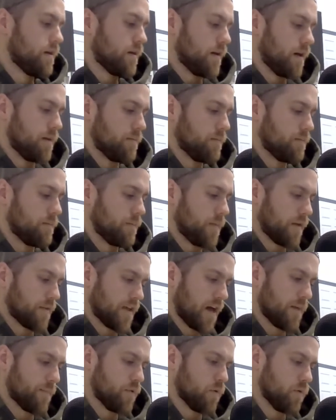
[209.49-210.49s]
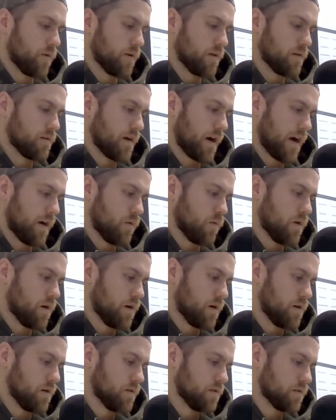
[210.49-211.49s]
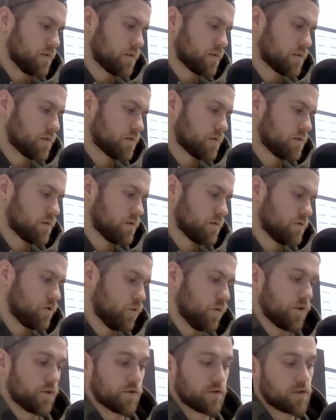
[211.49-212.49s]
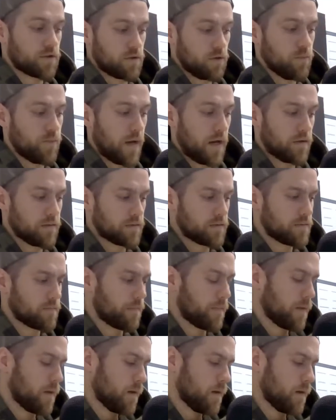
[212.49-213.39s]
And at that point I was 202 pounds.